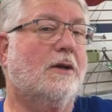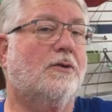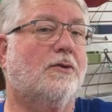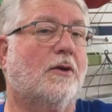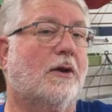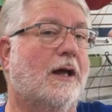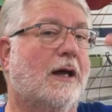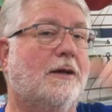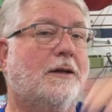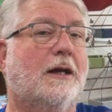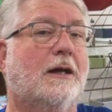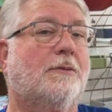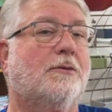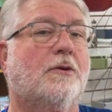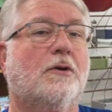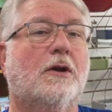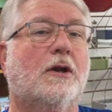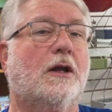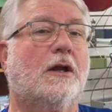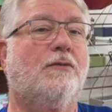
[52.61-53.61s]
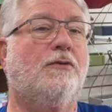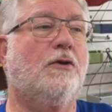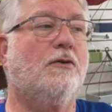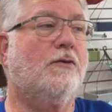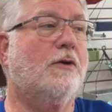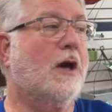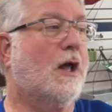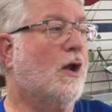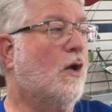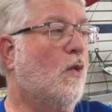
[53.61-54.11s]
So a lot of times if
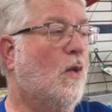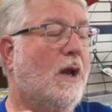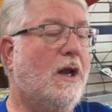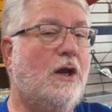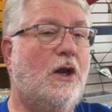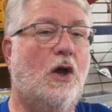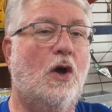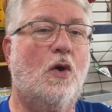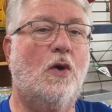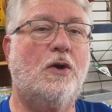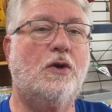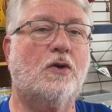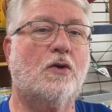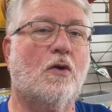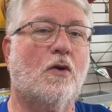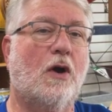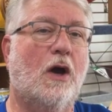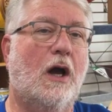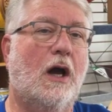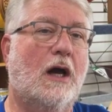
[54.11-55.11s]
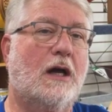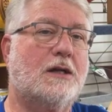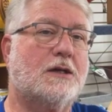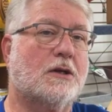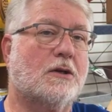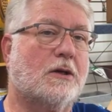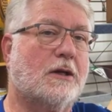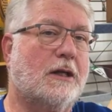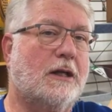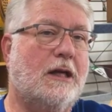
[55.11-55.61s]
you've got a window in your
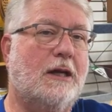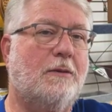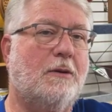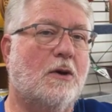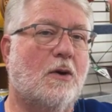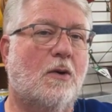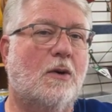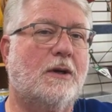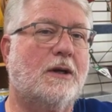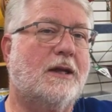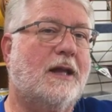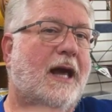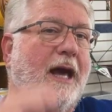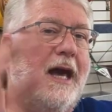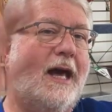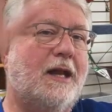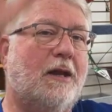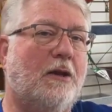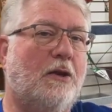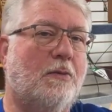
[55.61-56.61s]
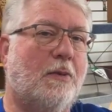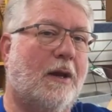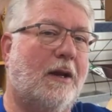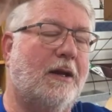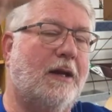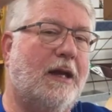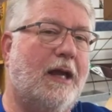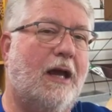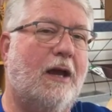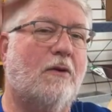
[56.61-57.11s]
garage, they're gonna keep going to that, and you
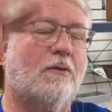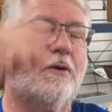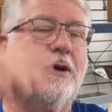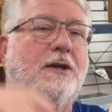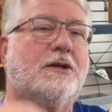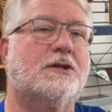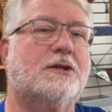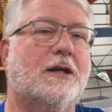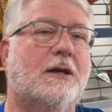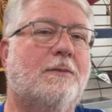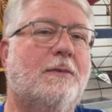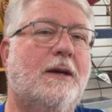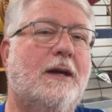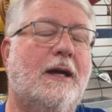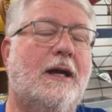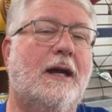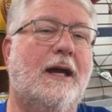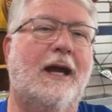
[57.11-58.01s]
probably can't reach them.